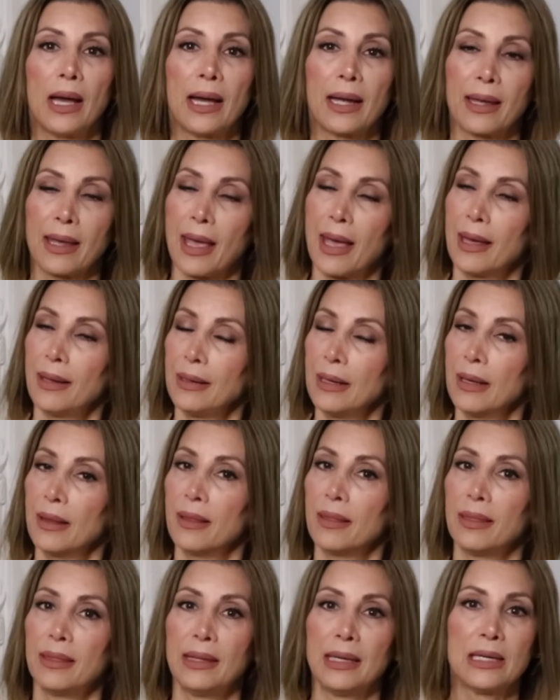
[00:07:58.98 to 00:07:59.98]
again,
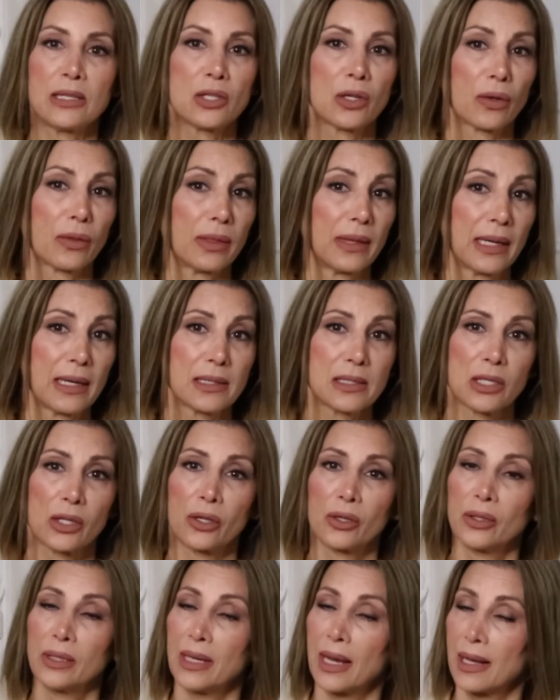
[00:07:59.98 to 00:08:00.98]
these are things that
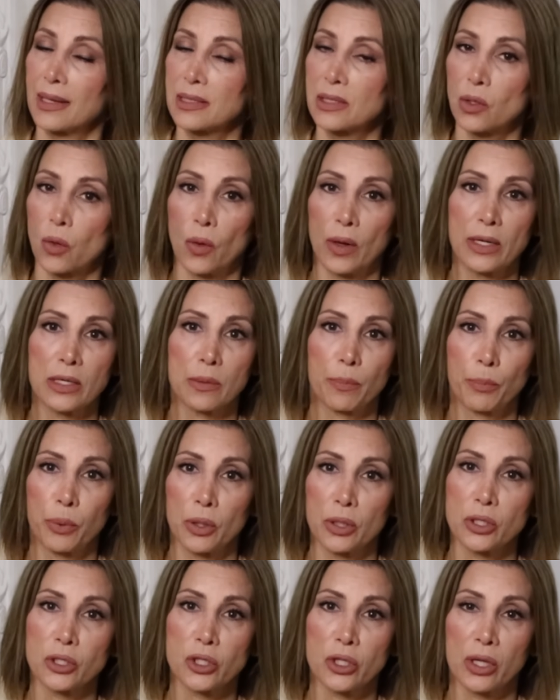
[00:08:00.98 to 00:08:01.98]
are, yes, going to
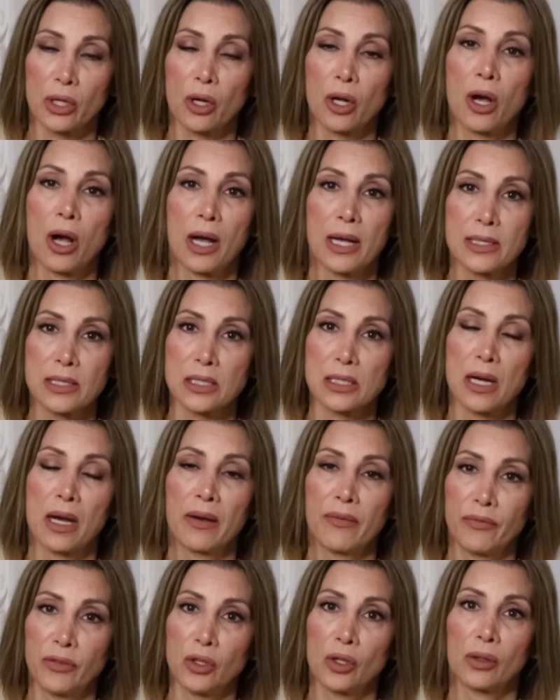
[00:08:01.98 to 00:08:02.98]
push the cost
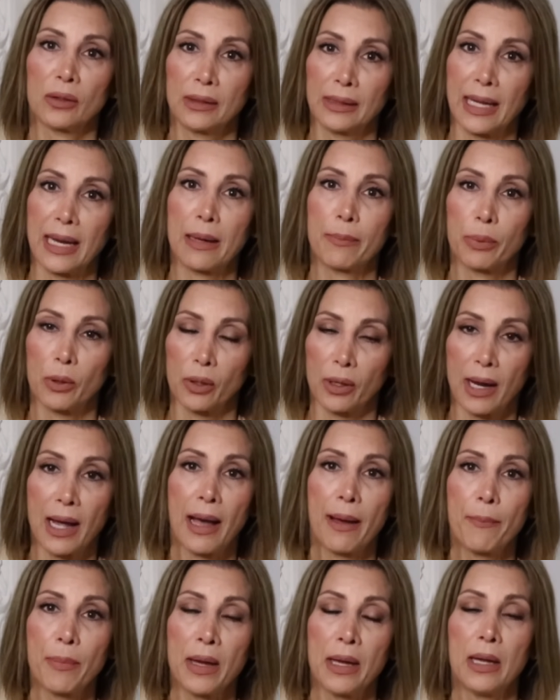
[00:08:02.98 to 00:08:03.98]
of your labor
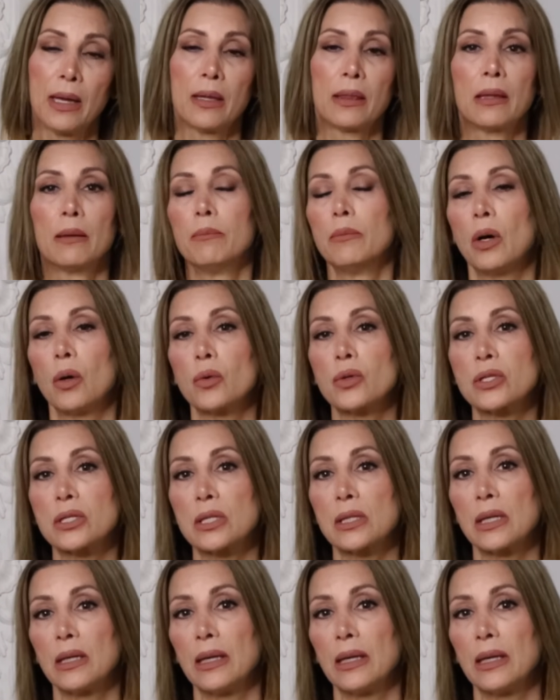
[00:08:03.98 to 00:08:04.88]
up. The most